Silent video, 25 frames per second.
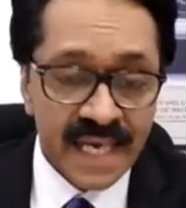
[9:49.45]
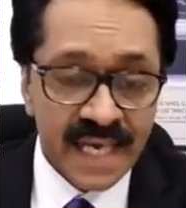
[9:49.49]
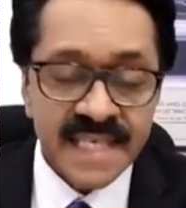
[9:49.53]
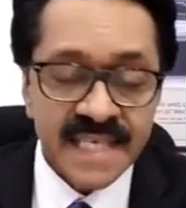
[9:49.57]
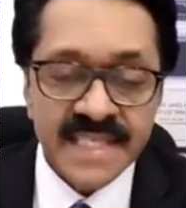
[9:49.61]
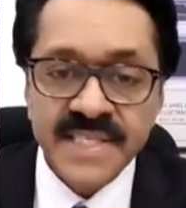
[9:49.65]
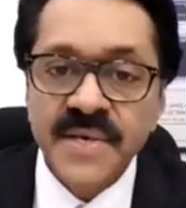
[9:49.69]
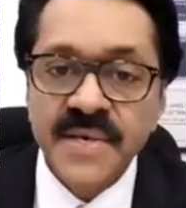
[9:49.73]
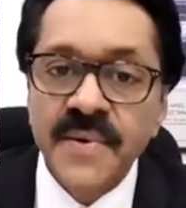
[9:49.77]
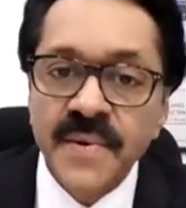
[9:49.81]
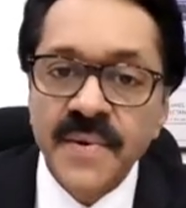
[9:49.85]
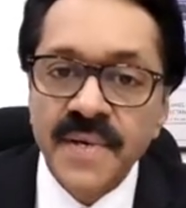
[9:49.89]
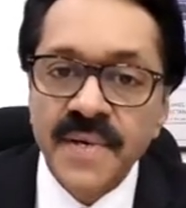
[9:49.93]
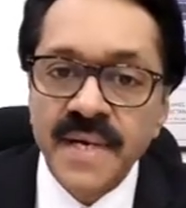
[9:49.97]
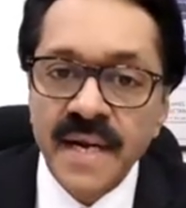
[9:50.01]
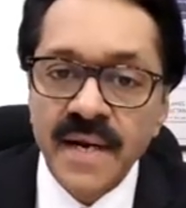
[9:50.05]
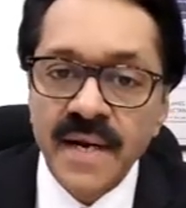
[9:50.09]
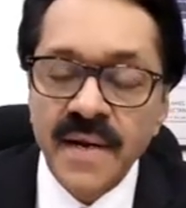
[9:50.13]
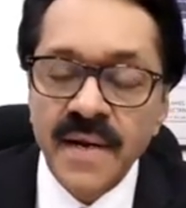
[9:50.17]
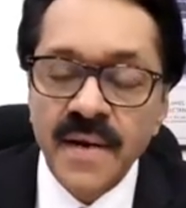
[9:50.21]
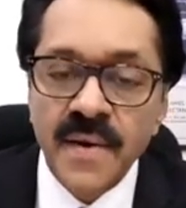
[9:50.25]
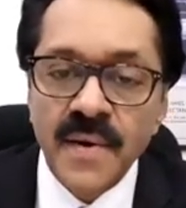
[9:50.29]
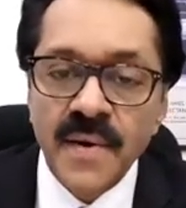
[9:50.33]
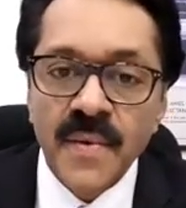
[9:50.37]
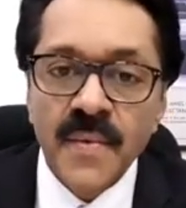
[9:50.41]

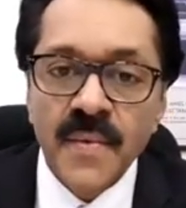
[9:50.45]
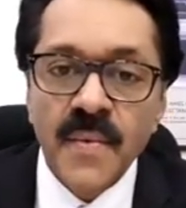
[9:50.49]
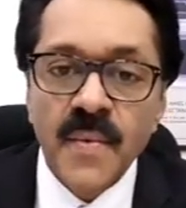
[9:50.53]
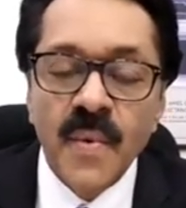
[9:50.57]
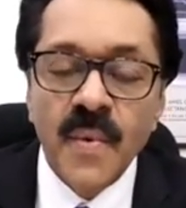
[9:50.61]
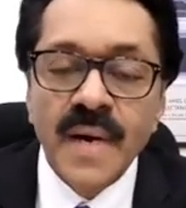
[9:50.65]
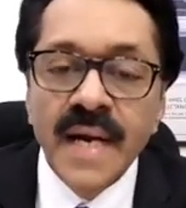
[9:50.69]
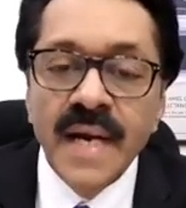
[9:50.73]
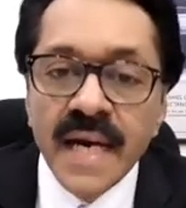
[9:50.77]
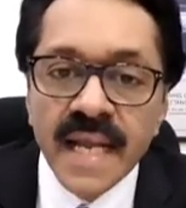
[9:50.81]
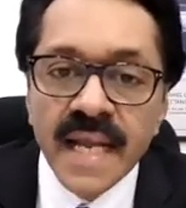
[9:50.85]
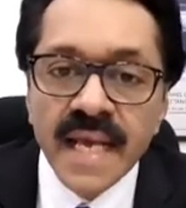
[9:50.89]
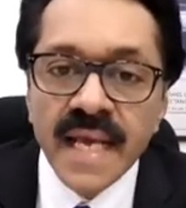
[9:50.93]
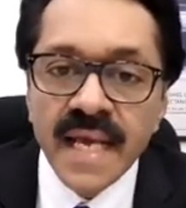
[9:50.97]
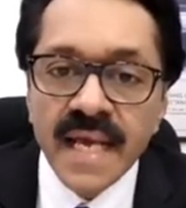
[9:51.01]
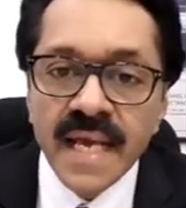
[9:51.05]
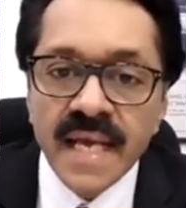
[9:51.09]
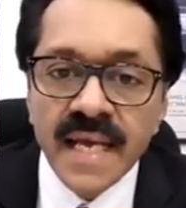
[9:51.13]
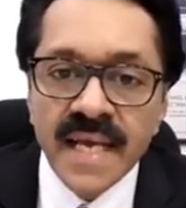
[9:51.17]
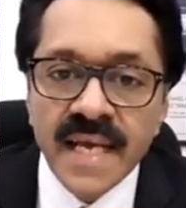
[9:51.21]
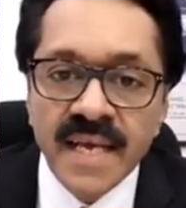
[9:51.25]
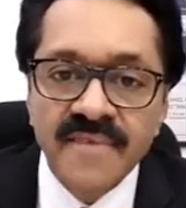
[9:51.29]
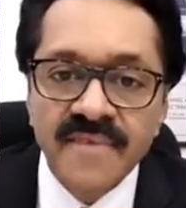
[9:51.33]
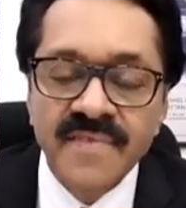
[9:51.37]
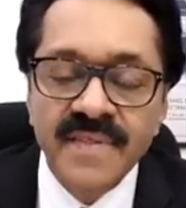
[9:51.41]
executed
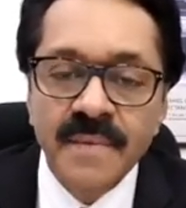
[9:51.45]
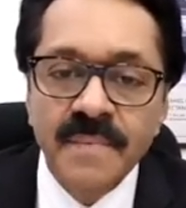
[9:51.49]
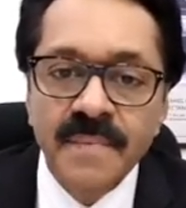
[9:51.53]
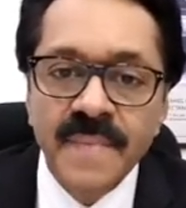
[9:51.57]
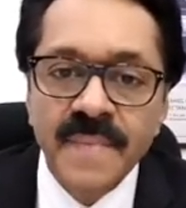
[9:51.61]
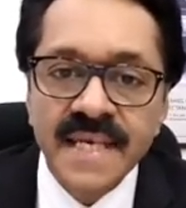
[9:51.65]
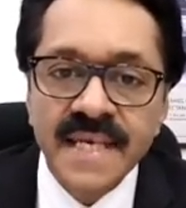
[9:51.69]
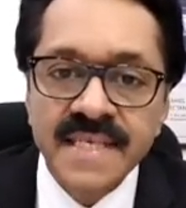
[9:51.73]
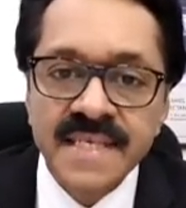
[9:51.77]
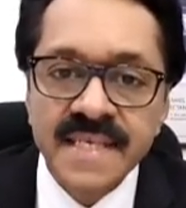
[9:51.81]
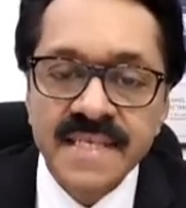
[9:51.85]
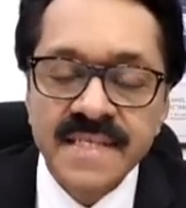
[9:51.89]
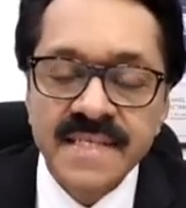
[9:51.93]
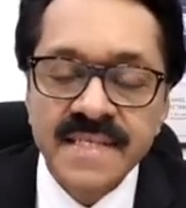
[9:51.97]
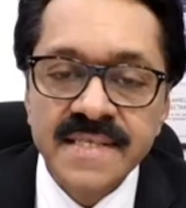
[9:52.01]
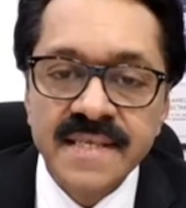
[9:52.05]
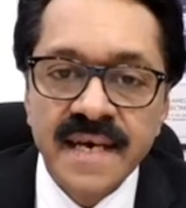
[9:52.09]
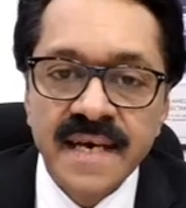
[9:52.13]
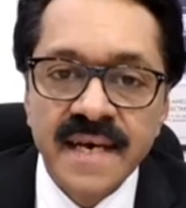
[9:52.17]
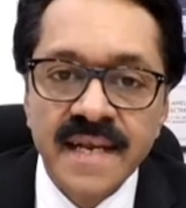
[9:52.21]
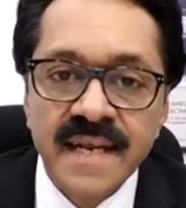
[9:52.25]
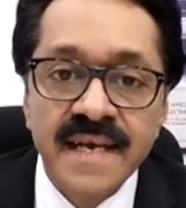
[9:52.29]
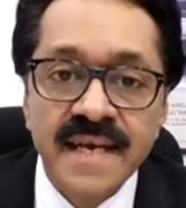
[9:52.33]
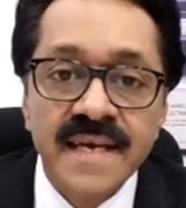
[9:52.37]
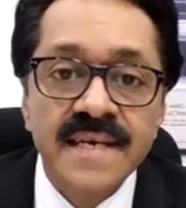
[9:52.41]
only if the
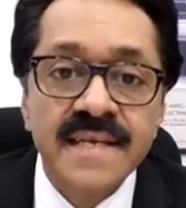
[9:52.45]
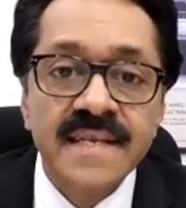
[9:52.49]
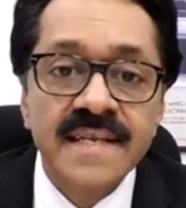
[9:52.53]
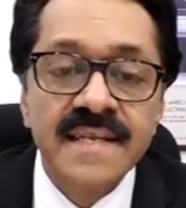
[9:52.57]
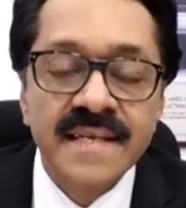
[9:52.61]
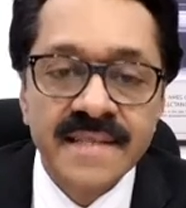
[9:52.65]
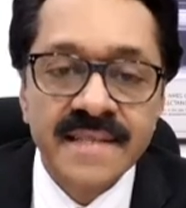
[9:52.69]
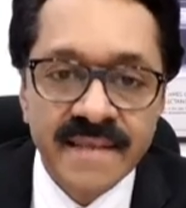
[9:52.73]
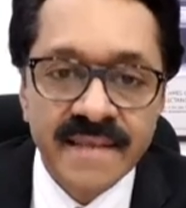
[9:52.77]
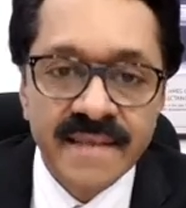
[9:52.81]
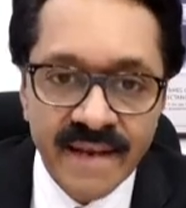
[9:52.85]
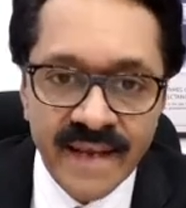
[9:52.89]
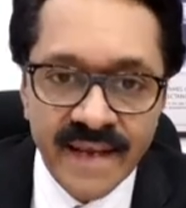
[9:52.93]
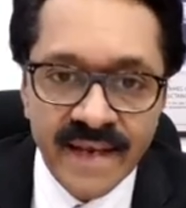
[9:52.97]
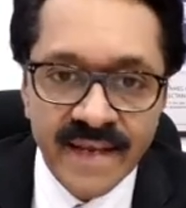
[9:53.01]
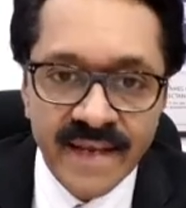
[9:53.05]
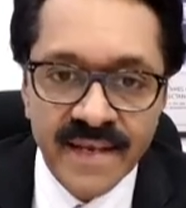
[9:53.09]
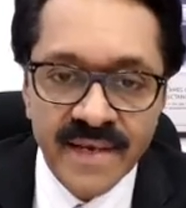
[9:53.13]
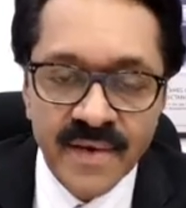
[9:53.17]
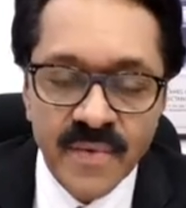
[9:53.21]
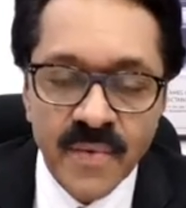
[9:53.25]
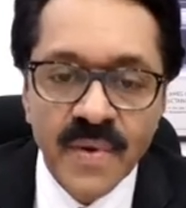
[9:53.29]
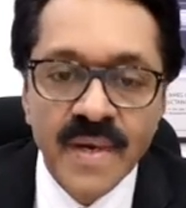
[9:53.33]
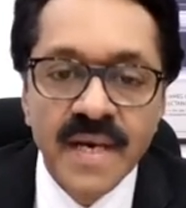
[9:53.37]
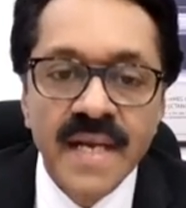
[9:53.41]
patients are
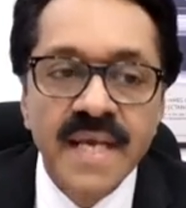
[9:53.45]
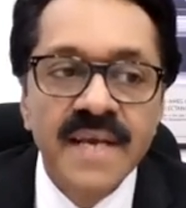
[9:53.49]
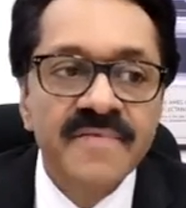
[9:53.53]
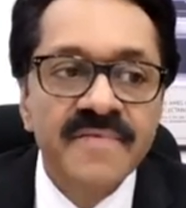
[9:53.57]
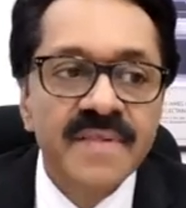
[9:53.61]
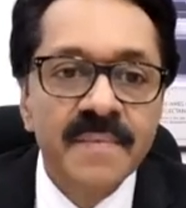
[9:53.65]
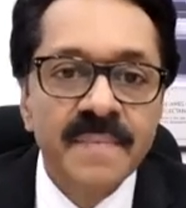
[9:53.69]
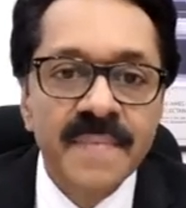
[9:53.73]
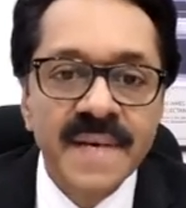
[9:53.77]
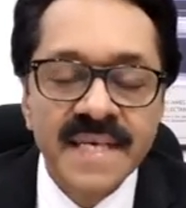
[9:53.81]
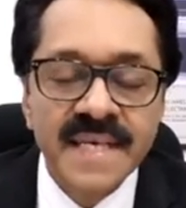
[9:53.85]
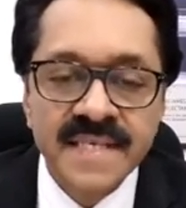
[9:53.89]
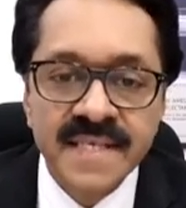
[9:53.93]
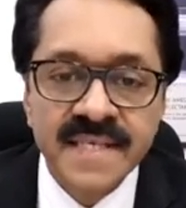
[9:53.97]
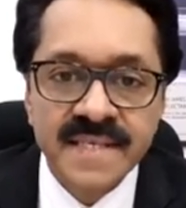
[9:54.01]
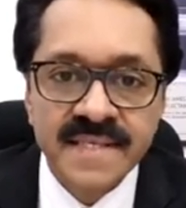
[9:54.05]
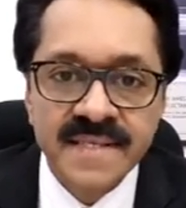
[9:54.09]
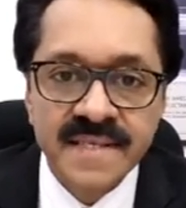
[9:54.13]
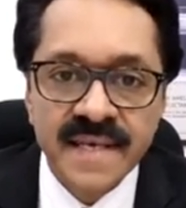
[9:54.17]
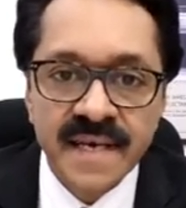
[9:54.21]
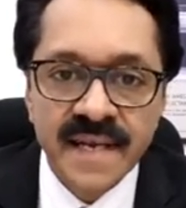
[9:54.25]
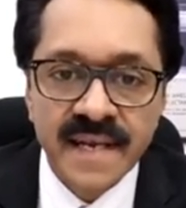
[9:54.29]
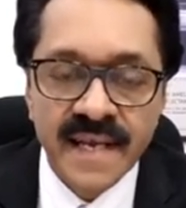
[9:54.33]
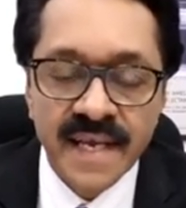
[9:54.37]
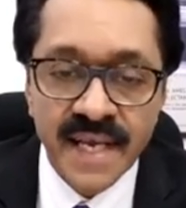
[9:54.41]
literate, only if the
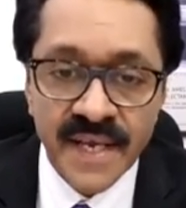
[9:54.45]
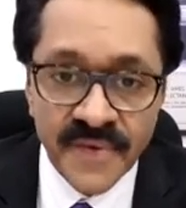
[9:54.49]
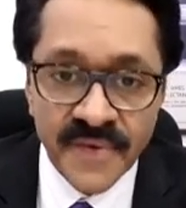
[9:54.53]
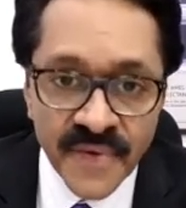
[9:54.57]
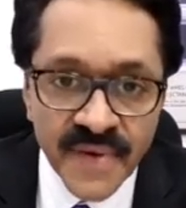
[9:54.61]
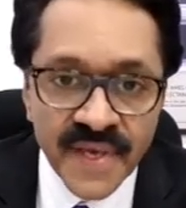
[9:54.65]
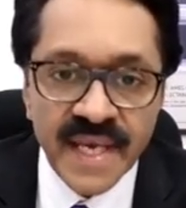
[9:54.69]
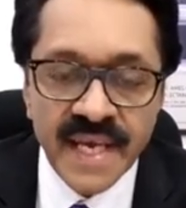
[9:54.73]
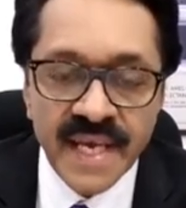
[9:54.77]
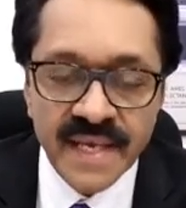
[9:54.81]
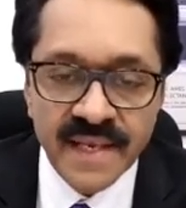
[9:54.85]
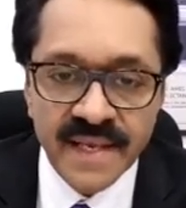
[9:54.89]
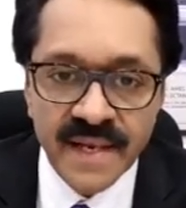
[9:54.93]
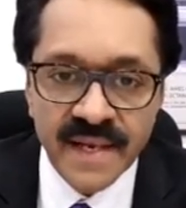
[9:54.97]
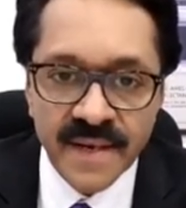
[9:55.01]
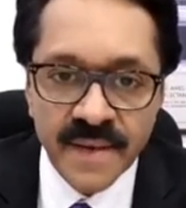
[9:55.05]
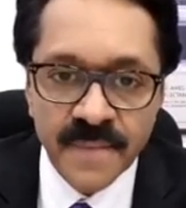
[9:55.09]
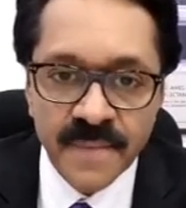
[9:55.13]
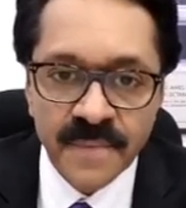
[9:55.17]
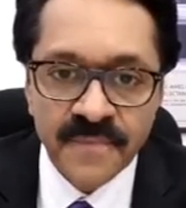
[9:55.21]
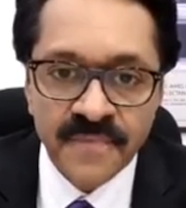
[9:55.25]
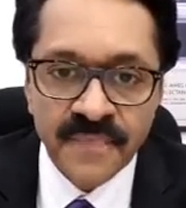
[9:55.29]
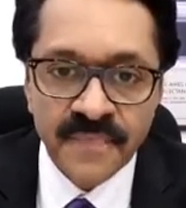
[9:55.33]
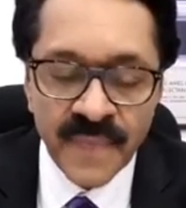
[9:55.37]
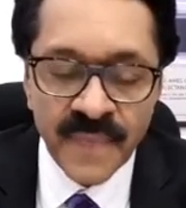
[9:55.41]
patients are
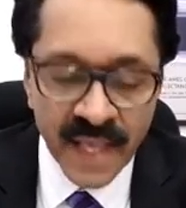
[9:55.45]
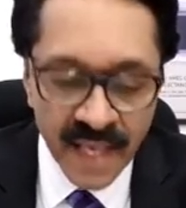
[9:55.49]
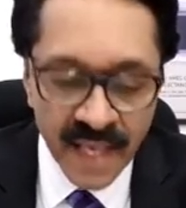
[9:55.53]
educated.